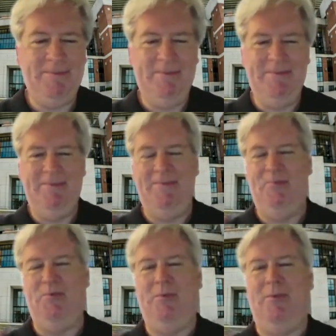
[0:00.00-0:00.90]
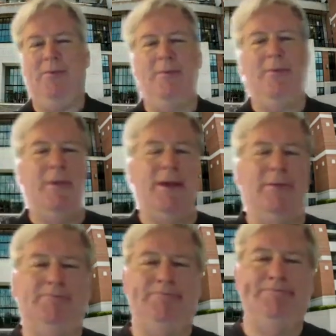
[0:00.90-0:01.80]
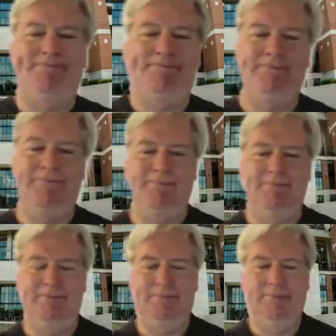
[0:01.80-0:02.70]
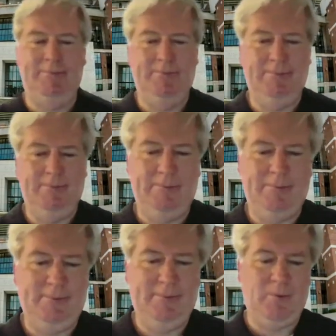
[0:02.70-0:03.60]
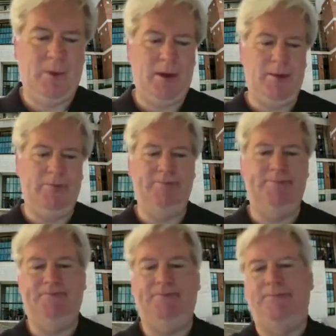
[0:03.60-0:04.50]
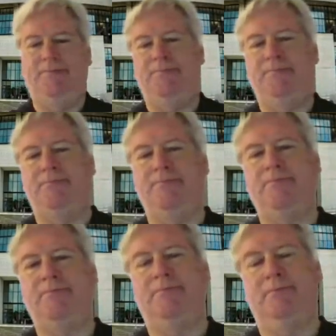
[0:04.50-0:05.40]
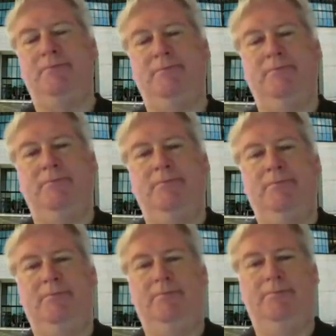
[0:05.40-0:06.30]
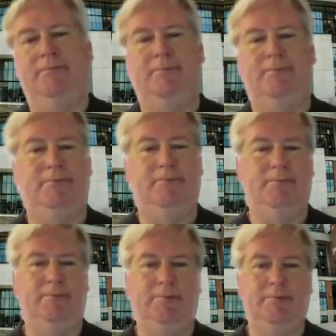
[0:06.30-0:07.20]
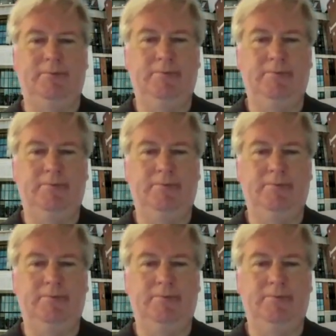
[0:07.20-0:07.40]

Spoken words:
(silent)